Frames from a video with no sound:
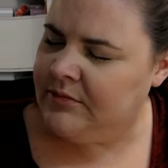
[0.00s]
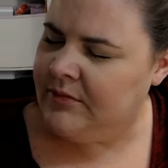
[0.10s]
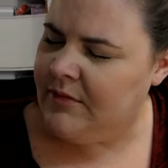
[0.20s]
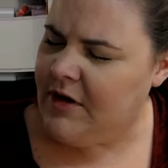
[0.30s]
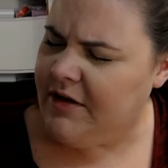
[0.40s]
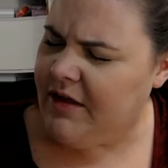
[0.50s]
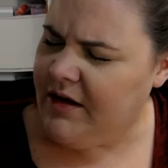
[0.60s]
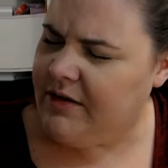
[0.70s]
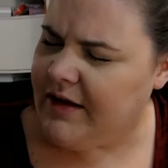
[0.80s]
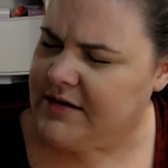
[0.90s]
I think
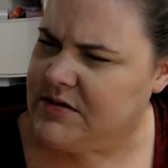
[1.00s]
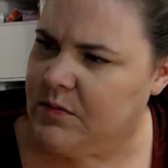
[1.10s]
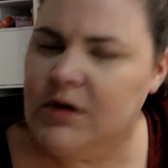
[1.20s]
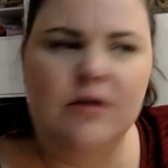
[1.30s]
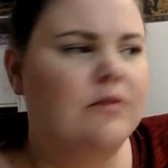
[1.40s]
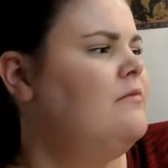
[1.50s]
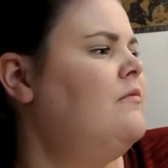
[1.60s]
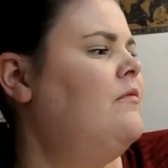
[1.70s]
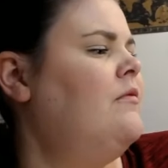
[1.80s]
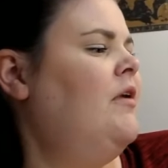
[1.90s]
that's one.
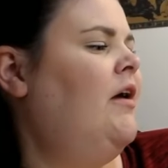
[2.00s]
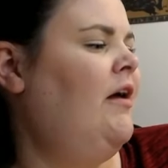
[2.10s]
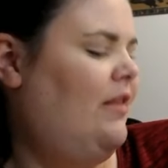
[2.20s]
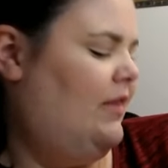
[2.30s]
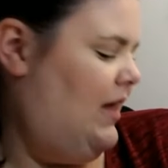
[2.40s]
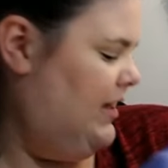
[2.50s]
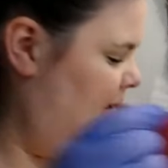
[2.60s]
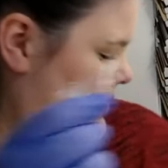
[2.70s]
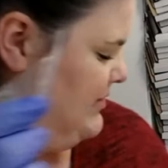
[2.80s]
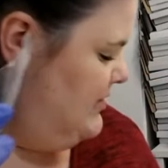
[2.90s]
That
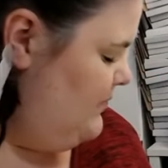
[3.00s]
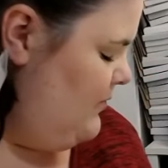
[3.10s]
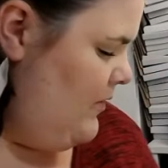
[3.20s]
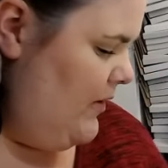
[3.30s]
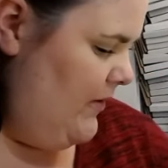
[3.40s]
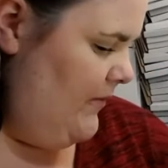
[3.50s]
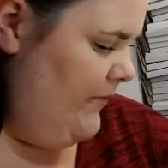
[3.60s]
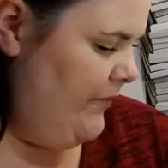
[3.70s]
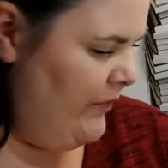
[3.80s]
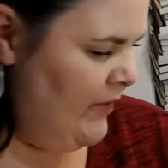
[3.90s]
is one.
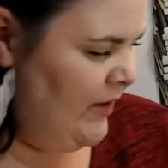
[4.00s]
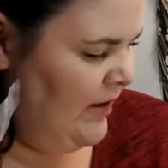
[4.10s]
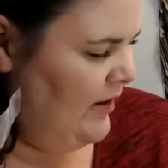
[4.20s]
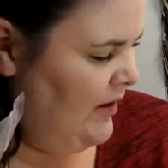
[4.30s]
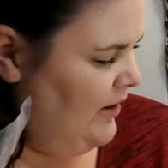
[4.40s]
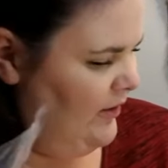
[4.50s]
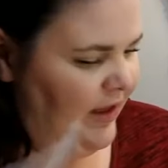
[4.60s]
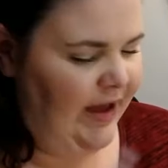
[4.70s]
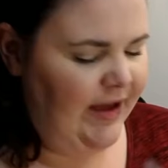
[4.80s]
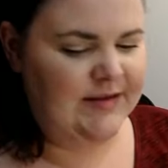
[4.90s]

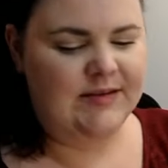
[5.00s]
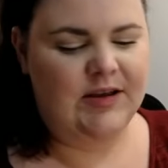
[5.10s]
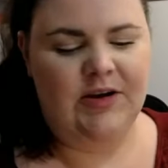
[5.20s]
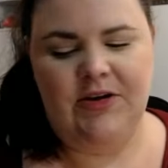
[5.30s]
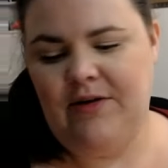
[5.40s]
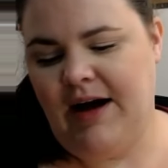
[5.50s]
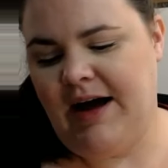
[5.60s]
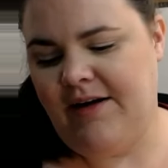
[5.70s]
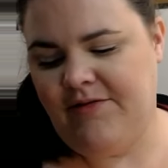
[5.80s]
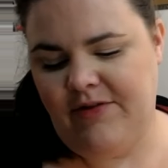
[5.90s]
Okay, so you
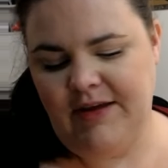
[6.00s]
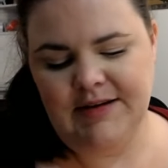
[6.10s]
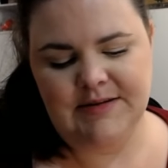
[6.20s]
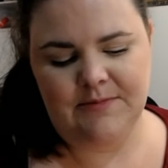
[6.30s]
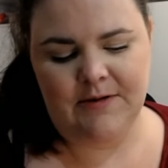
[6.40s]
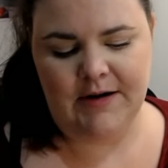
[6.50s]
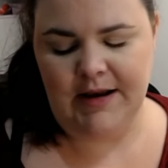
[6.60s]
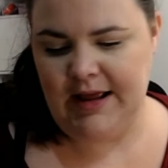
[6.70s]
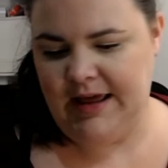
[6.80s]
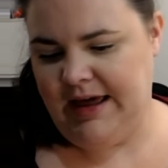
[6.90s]
have this
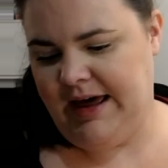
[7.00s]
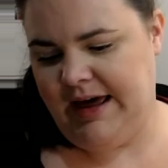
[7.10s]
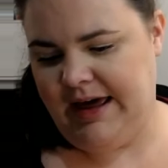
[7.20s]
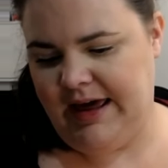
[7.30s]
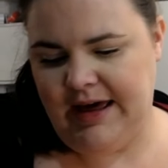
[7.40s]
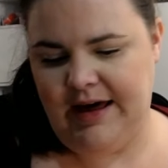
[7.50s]
one here.